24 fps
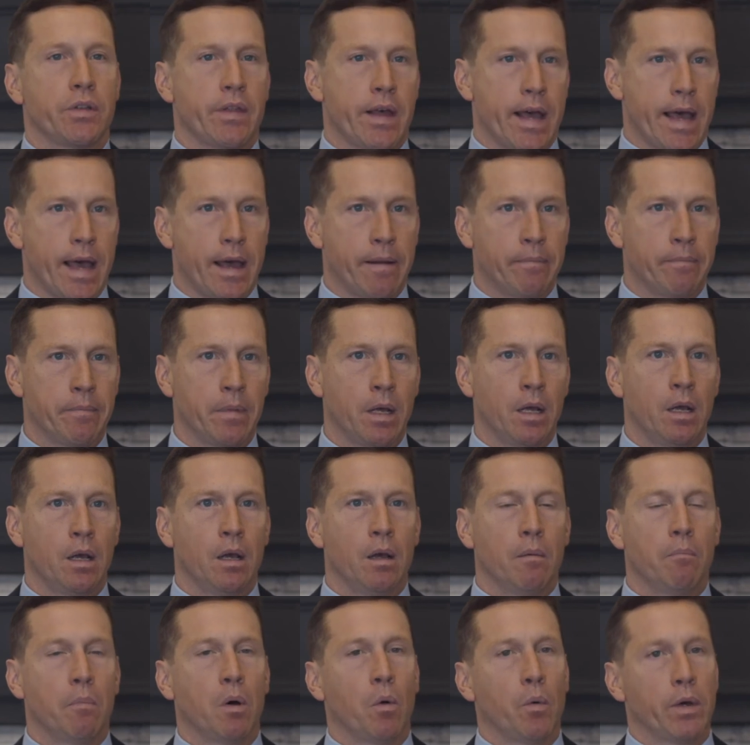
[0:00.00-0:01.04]
that.
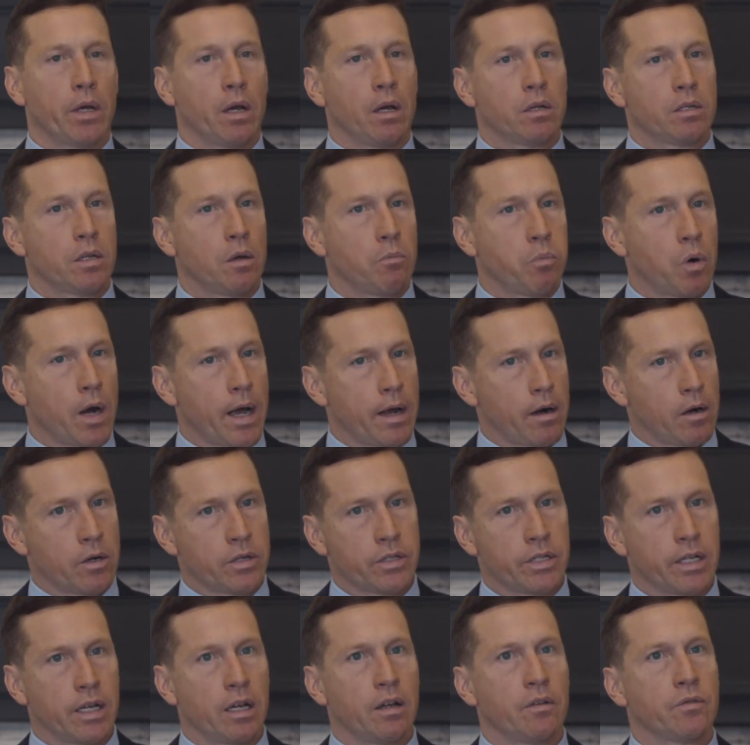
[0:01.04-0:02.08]
But we also pride
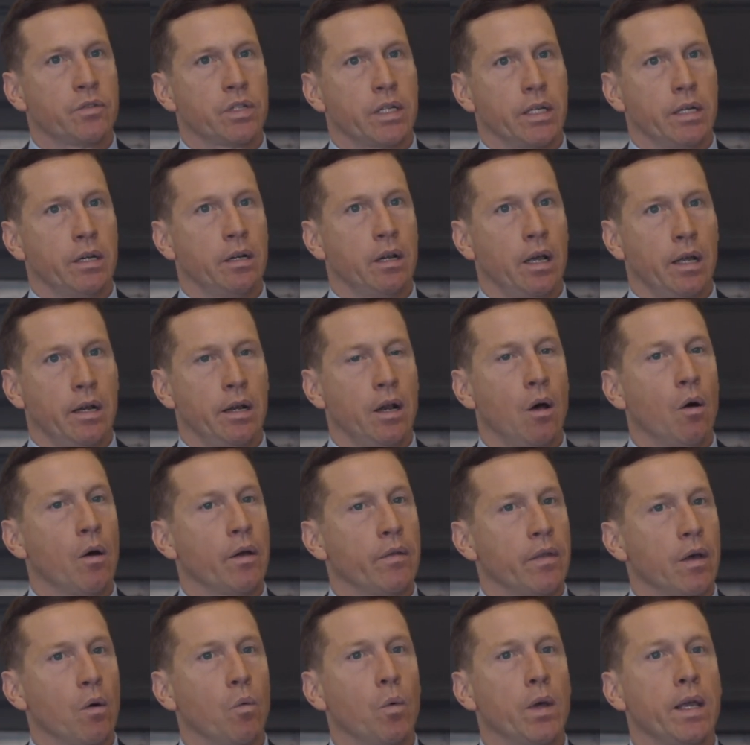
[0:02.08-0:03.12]
ourselves in knowing
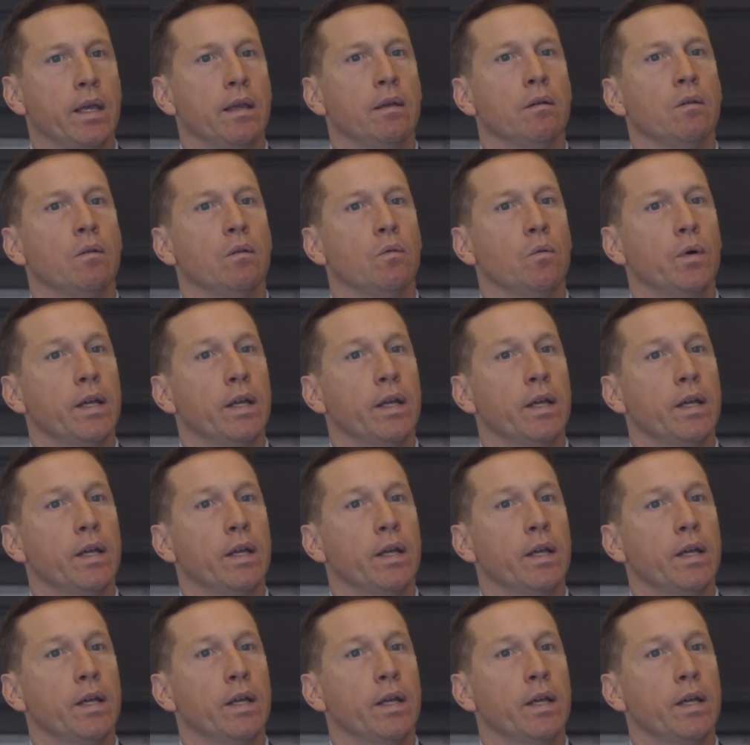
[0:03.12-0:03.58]
that we